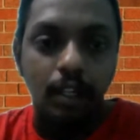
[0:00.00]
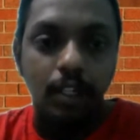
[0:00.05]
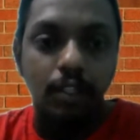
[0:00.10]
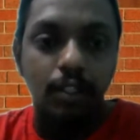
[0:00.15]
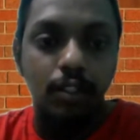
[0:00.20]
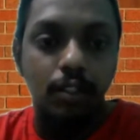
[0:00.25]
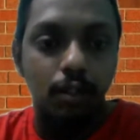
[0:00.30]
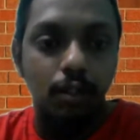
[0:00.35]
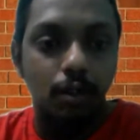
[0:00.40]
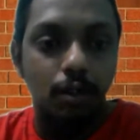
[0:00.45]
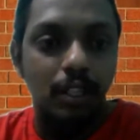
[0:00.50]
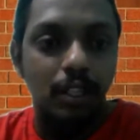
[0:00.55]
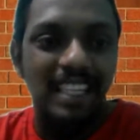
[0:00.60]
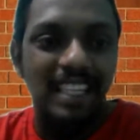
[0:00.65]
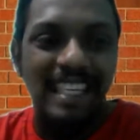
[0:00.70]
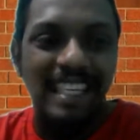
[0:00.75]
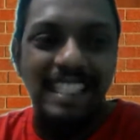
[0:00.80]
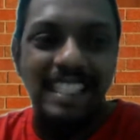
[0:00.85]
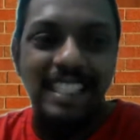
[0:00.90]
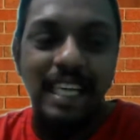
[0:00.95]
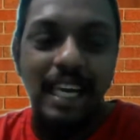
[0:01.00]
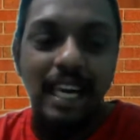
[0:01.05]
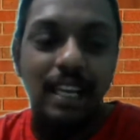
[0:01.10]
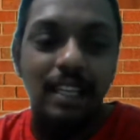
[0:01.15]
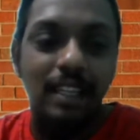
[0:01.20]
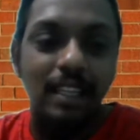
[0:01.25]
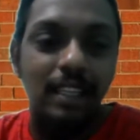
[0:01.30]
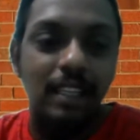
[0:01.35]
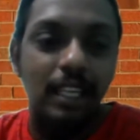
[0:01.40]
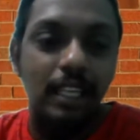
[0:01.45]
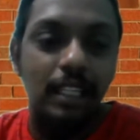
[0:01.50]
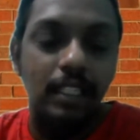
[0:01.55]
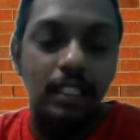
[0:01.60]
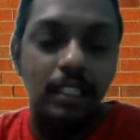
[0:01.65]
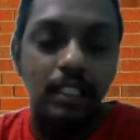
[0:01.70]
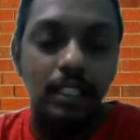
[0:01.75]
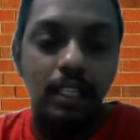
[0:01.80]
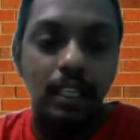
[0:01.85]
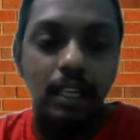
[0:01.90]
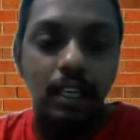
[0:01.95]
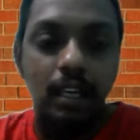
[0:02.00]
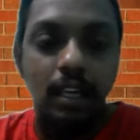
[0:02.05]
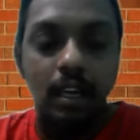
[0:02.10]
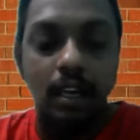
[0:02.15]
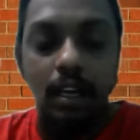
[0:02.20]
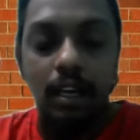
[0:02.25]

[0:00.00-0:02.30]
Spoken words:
So these are the things in